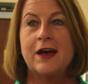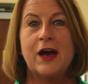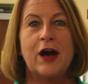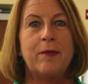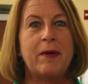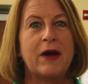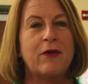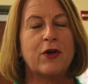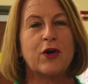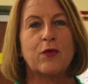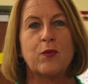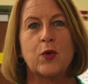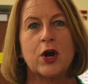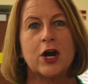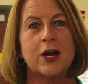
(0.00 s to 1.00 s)
about her
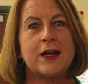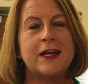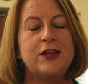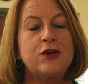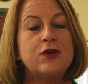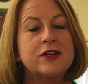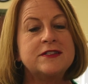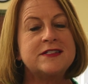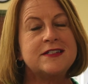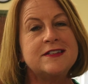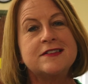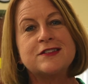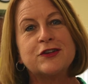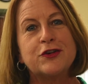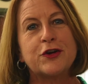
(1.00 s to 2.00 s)
work, and you could see
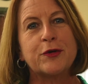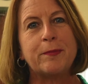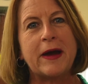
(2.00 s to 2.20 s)
still her